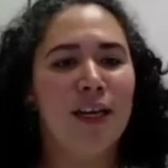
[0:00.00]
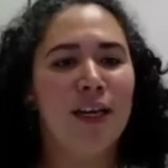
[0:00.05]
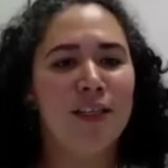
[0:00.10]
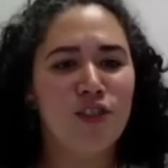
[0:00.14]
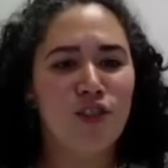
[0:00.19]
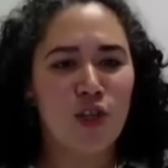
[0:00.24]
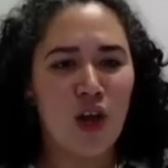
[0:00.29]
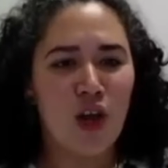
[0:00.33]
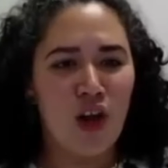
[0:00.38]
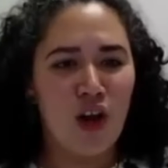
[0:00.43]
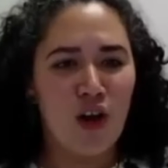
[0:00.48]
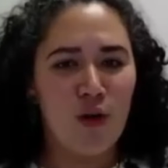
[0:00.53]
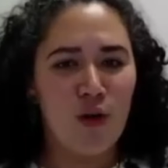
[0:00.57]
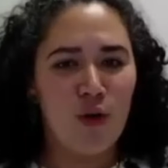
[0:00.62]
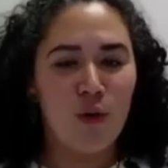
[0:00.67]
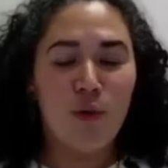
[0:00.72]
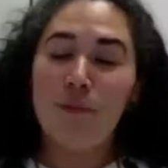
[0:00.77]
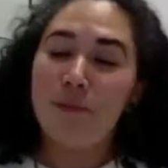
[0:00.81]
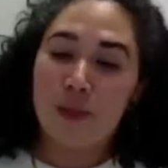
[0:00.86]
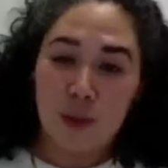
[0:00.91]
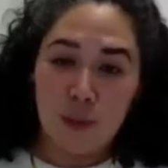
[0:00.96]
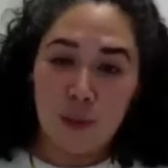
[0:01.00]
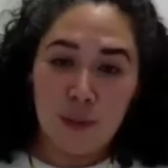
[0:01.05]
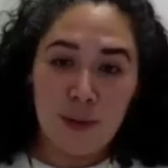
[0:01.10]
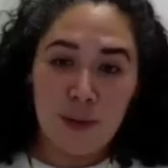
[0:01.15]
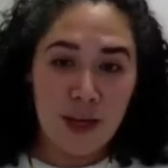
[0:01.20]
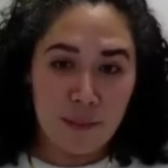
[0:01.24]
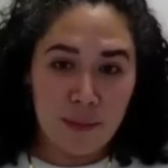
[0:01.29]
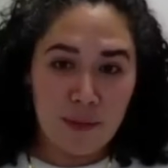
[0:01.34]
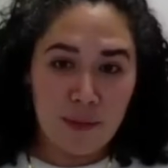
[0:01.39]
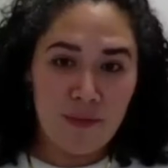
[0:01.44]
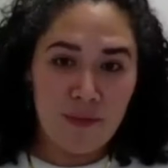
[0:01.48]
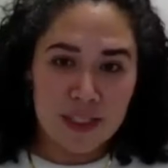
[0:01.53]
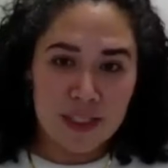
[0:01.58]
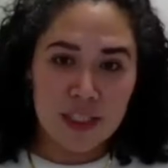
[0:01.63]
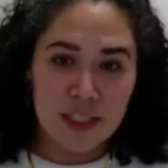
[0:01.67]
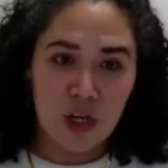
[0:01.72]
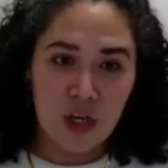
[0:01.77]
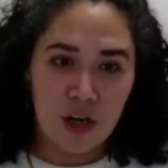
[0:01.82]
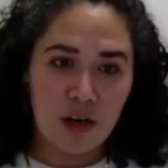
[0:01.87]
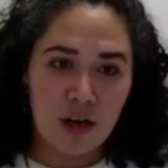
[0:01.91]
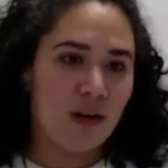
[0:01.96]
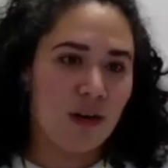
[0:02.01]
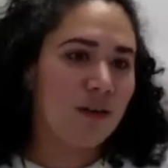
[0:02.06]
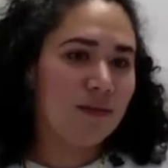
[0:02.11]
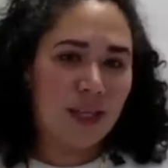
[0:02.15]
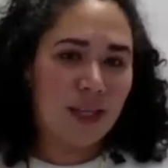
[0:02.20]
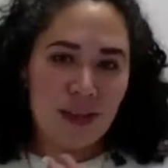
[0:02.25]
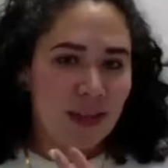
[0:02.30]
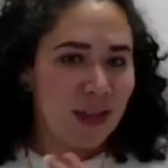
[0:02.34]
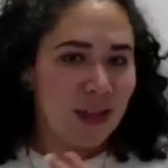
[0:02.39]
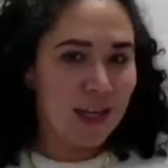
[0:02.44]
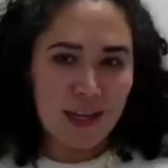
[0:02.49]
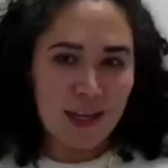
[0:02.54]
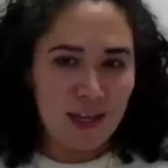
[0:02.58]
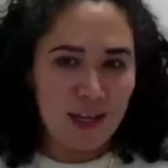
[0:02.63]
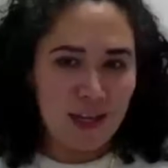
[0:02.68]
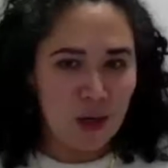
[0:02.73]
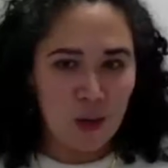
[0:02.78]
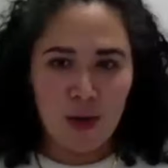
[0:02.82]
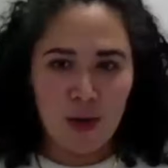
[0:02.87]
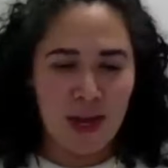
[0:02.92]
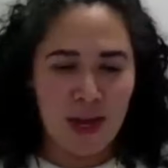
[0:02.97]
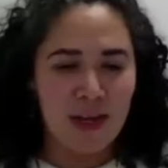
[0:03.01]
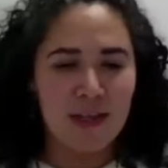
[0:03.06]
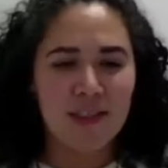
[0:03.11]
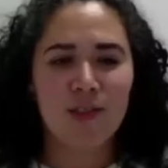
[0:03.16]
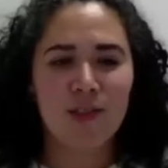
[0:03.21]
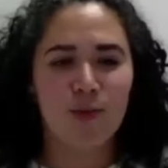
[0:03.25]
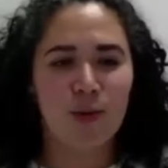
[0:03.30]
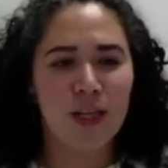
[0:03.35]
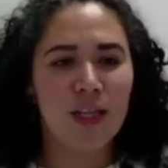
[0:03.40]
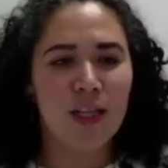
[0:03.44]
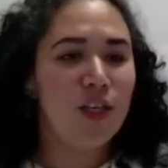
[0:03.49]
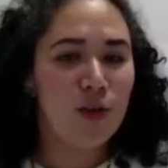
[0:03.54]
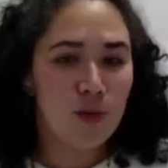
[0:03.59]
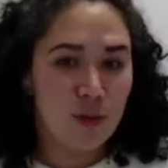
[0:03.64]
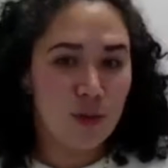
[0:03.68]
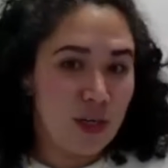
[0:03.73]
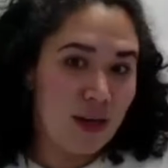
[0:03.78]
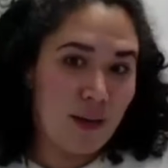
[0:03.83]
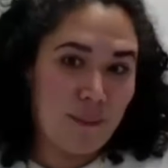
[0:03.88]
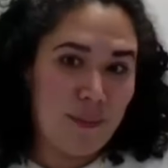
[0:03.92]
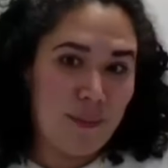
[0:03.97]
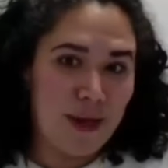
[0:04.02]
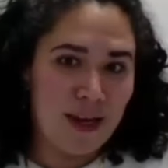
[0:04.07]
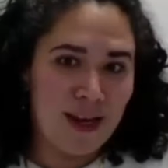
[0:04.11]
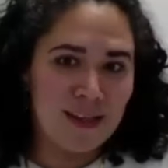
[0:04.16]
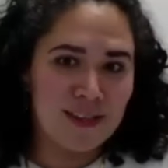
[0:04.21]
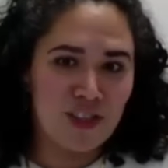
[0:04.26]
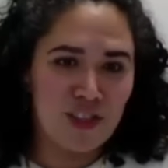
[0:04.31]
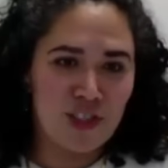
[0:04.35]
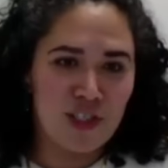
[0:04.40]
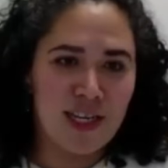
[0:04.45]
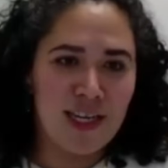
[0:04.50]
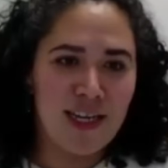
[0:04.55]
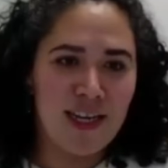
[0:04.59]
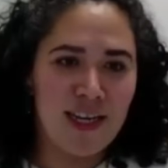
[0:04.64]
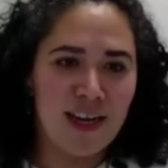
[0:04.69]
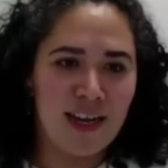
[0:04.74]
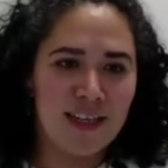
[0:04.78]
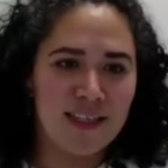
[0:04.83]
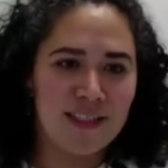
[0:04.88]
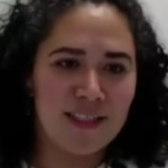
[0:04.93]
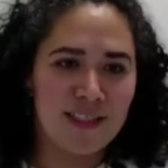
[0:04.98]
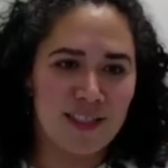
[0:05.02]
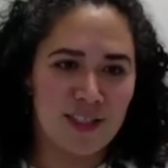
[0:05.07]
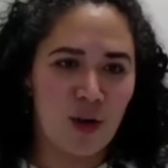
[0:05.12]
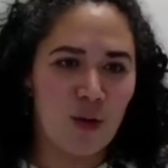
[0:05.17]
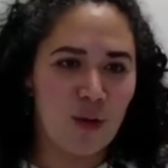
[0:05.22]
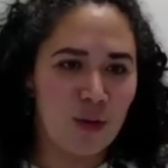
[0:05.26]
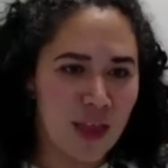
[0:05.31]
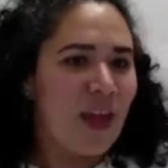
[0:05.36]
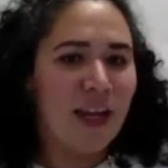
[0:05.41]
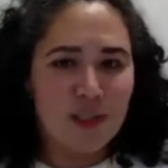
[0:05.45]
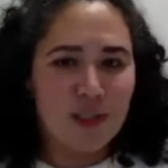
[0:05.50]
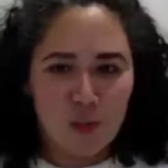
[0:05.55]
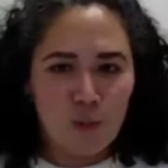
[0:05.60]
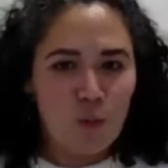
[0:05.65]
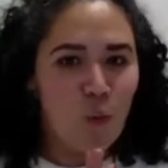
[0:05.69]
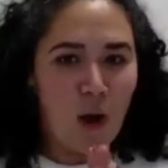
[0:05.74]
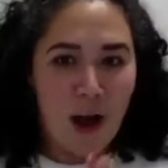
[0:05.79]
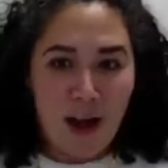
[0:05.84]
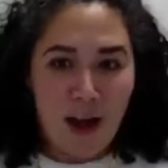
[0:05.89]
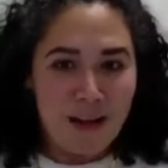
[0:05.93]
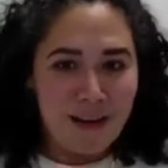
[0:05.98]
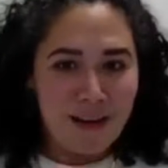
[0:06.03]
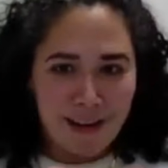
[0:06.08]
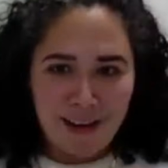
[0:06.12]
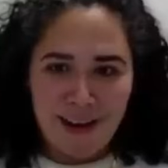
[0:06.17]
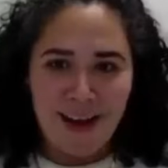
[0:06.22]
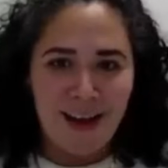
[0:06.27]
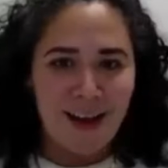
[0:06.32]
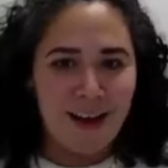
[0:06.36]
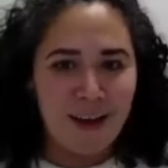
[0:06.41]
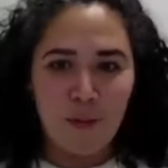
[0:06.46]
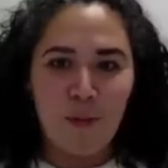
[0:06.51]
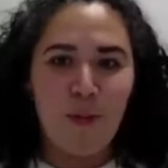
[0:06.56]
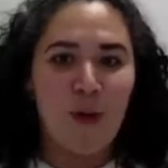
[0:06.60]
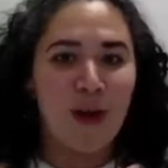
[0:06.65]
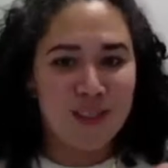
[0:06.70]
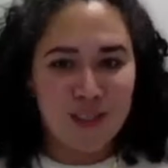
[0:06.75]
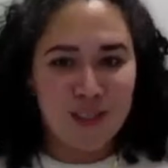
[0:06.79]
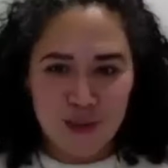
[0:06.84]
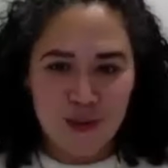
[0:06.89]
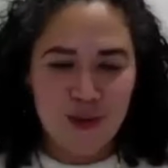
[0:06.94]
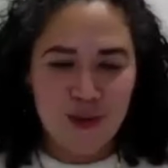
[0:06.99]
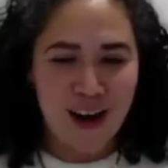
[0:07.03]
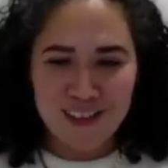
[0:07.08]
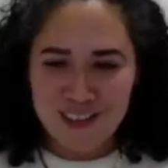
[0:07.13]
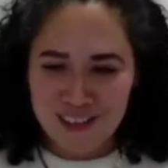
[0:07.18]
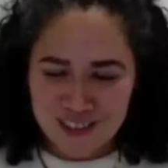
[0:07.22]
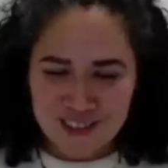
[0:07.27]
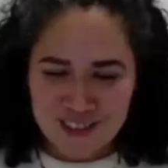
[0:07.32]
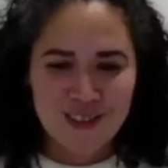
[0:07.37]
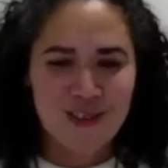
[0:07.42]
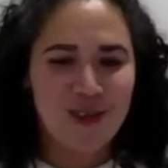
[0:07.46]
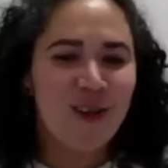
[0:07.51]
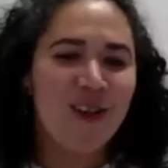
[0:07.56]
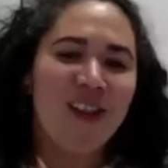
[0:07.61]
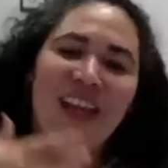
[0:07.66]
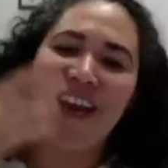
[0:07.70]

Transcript: And so to be a professor in the US, really, you need a PhD. And so that's why I went to graduate school.